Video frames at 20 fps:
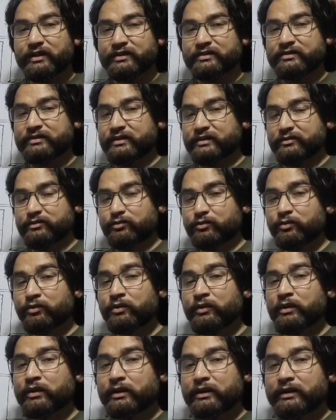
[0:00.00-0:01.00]
HCl.
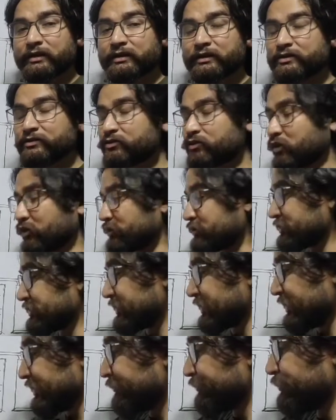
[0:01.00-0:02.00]
So it is not
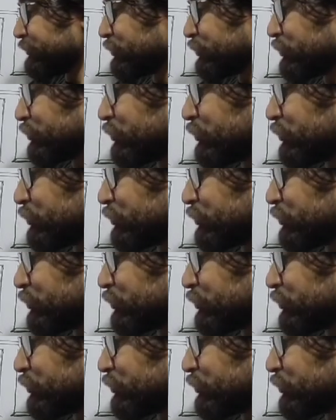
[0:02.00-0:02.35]
safe to